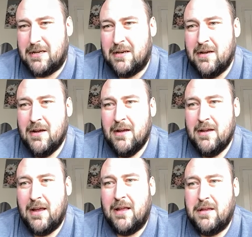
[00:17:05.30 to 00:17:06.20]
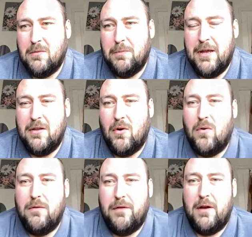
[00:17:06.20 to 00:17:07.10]
And yeah, I think we'll be in the
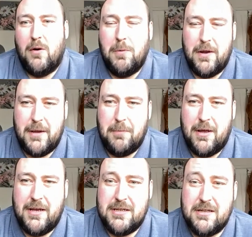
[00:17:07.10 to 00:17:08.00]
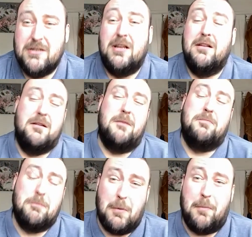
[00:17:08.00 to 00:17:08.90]
hunt for Europa League places, because
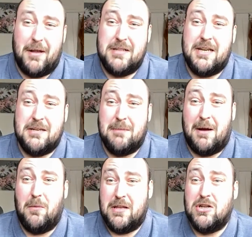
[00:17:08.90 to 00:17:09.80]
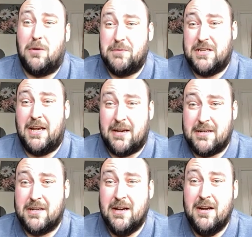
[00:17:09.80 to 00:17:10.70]
the probability is, Matt, with the top
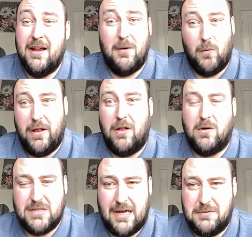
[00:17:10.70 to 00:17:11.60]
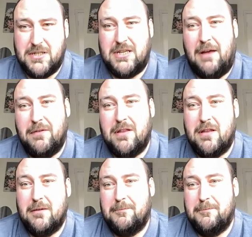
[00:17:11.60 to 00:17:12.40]
6, it will go down to 7th.